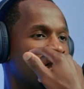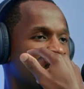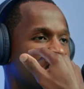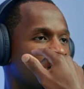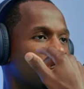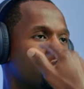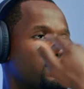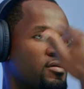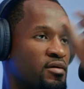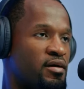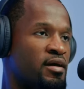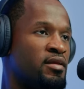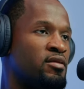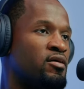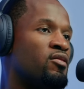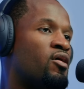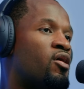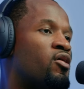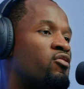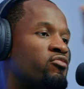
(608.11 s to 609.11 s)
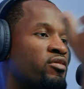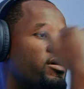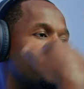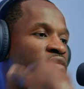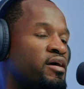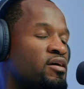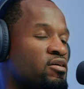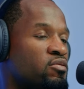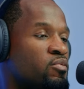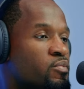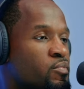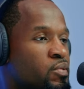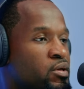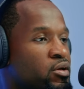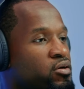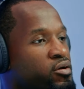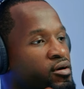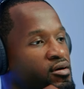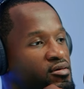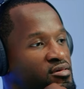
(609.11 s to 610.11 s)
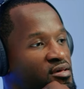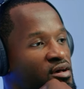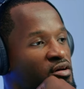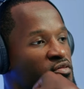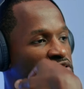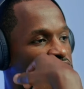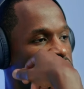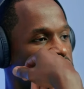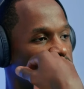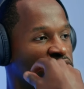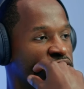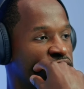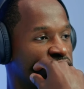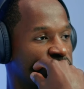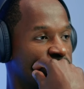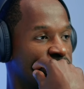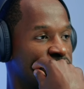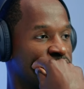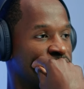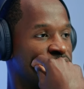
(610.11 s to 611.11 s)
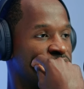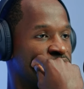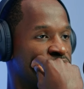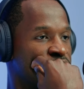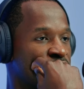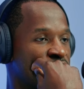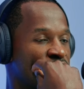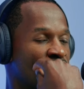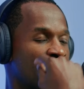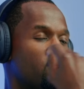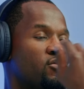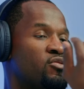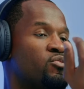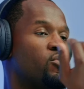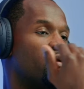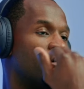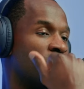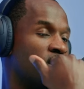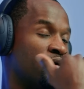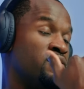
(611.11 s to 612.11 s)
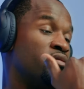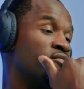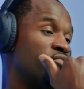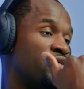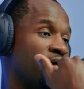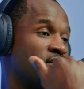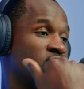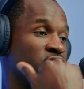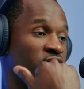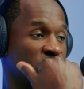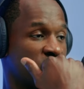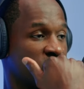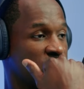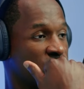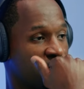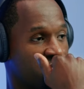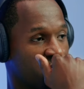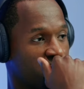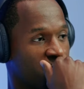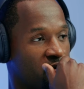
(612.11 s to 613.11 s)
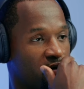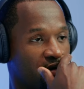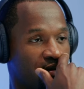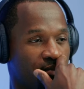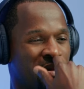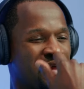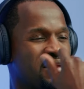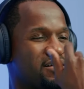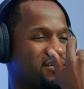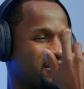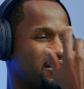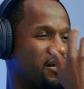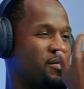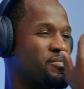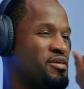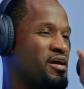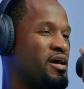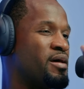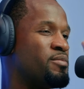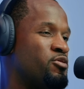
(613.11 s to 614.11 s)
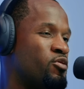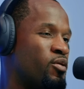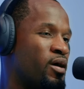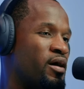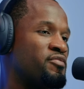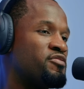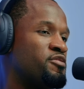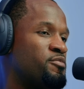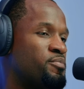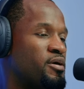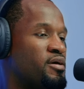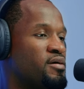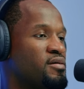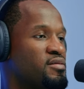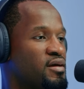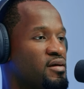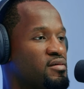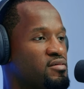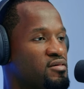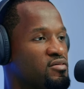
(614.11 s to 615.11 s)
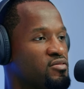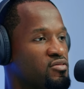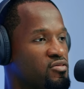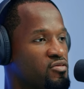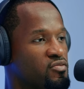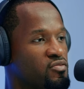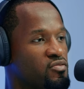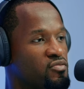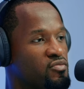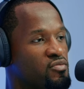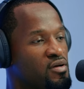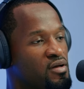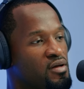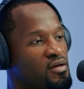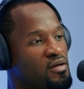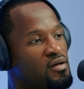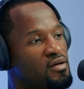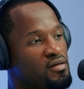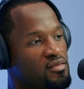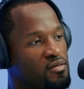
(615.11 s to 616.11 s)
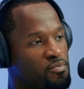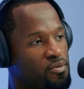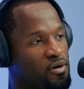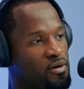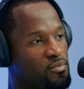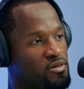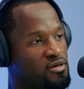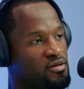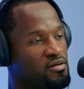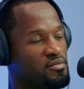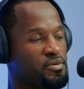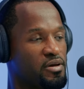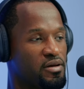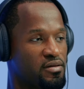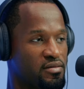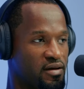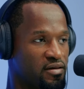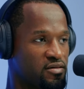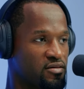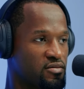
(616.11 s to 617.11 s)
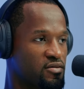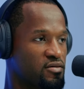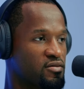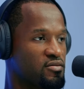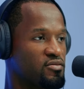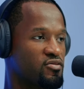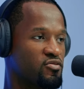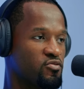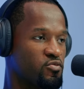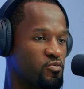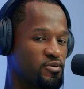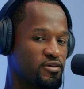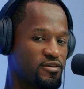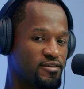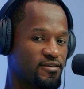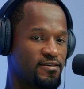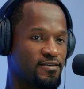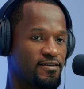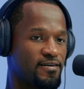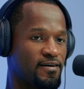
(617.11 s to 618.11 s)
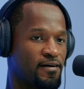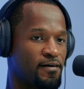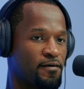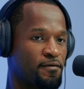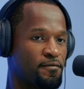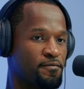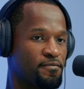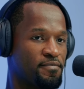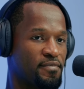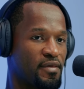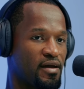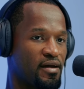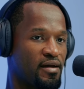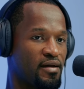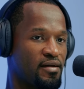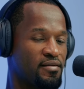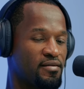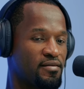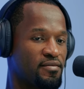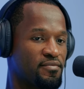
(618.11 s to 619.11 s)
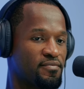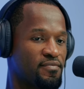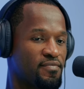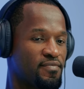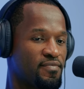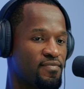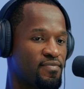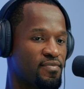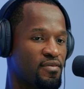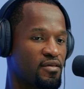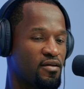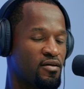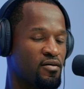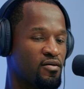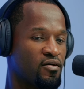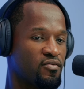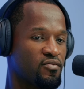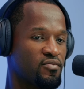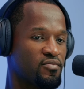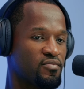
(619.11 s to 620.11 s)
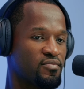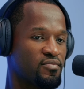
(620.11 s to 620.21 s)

you know in the long run like we hurt ourselves as businessmen now you don't want to undervalue your service or product but at the same time you have to pay attention to the public, pay attention to consumers. Um, and, you know,